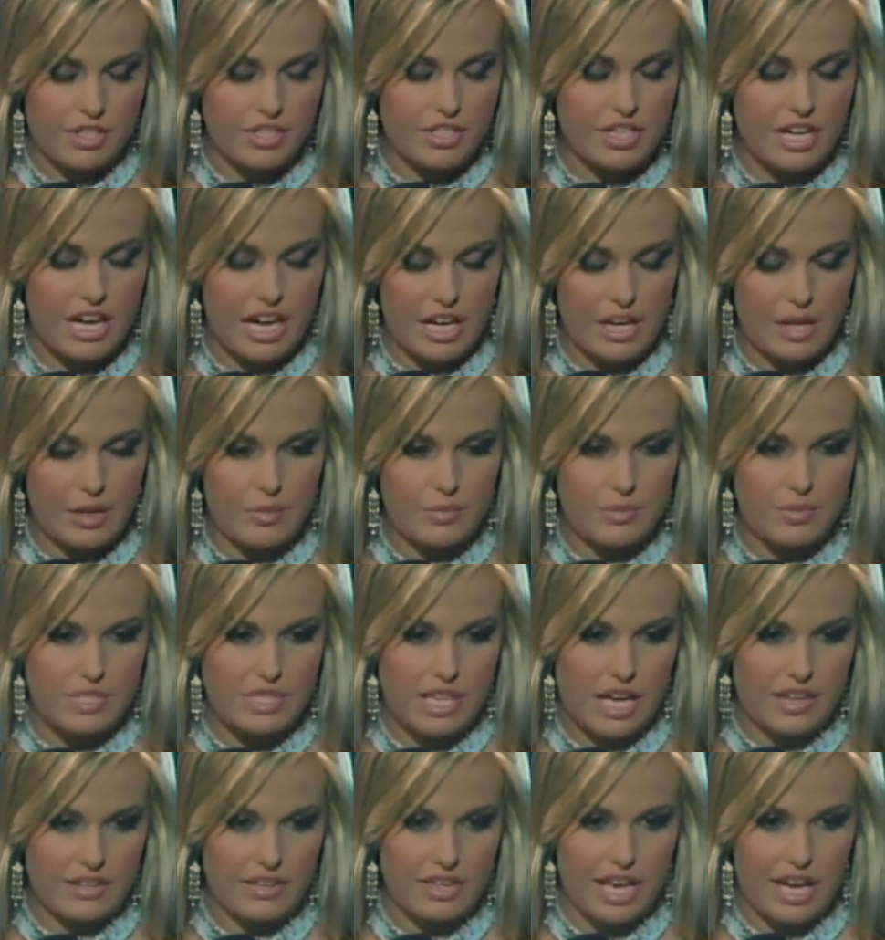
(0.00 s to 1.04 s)
or should
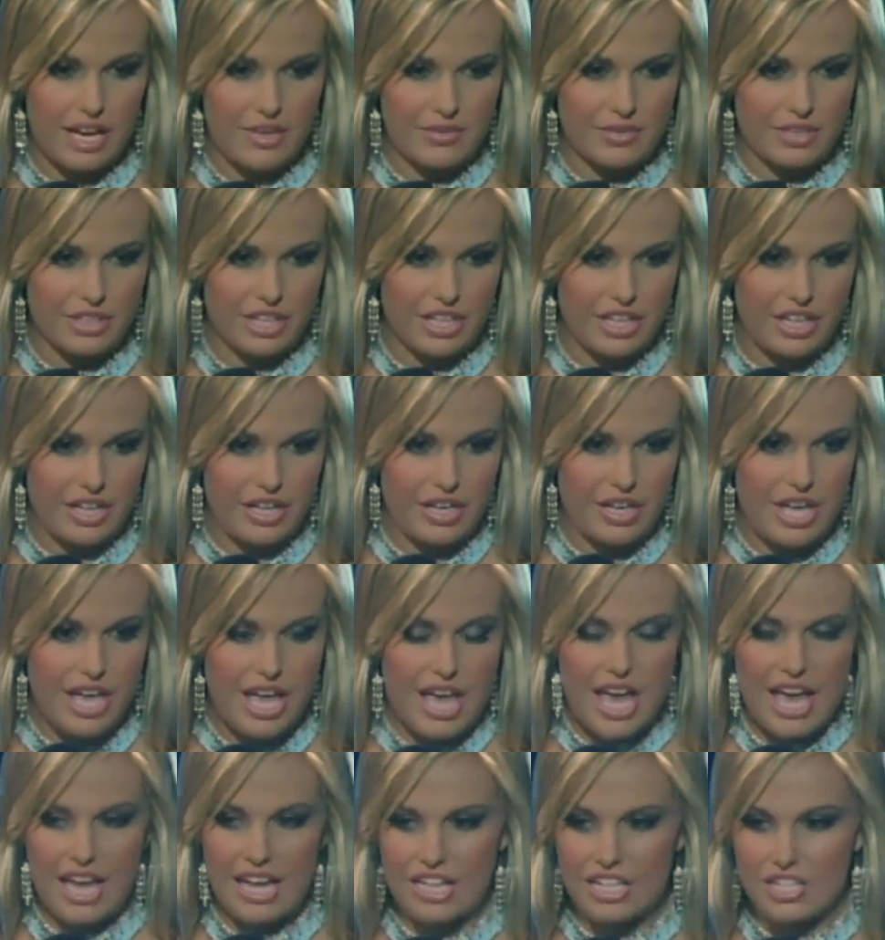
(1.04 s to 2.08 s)
help South
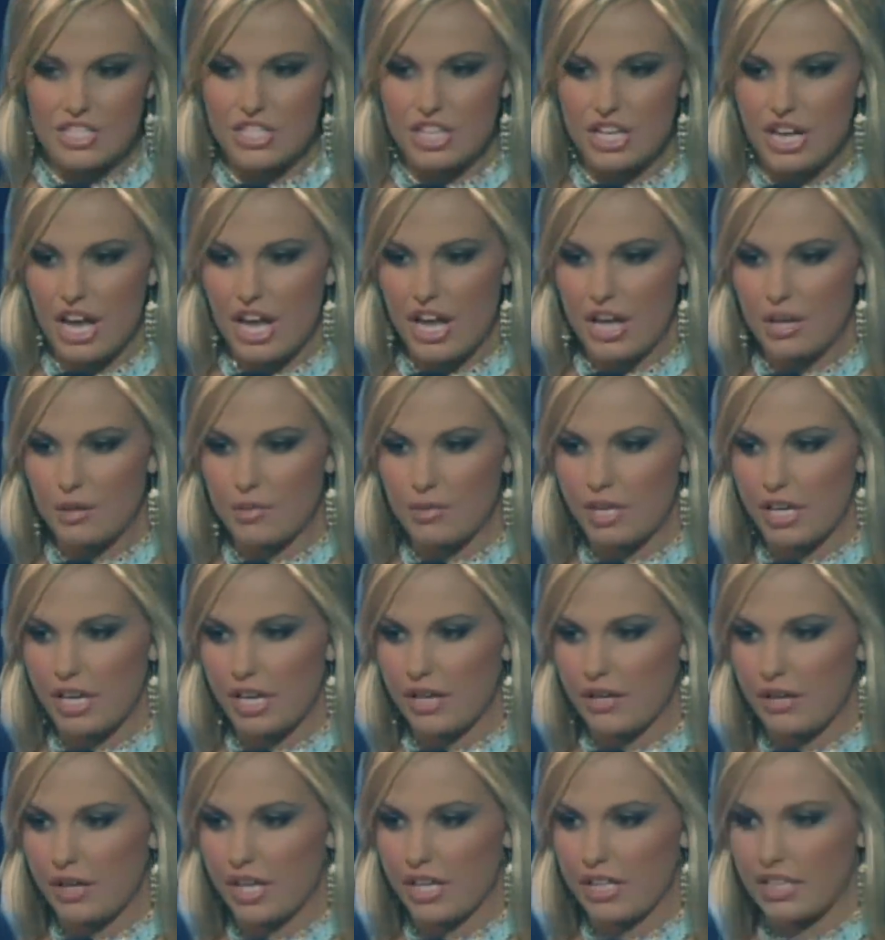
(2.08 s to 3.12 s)
Africa and should help
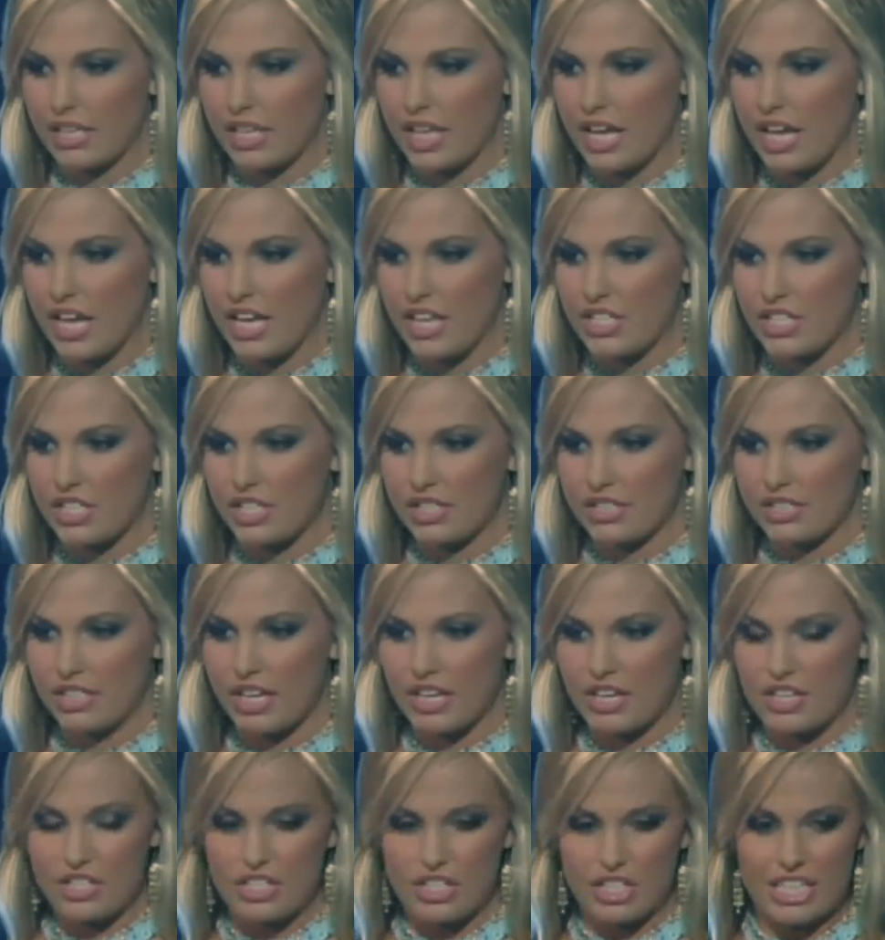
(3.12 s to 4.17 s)
the Iraq and the
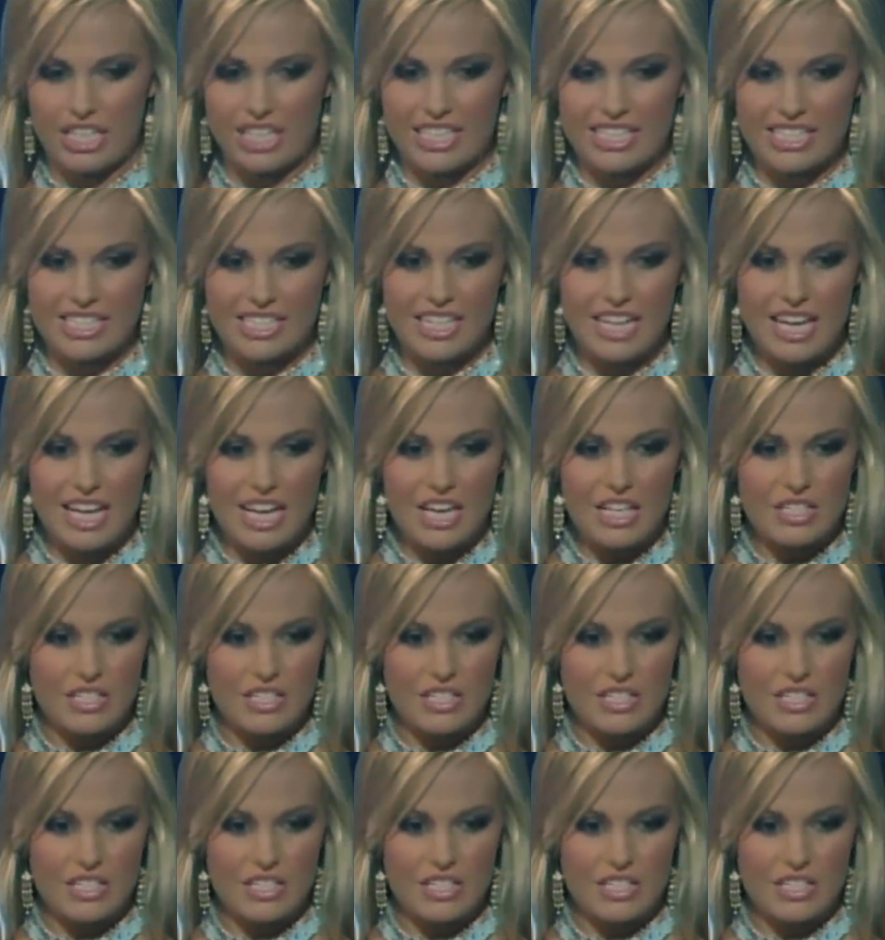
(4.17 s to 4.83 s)
Asian countries,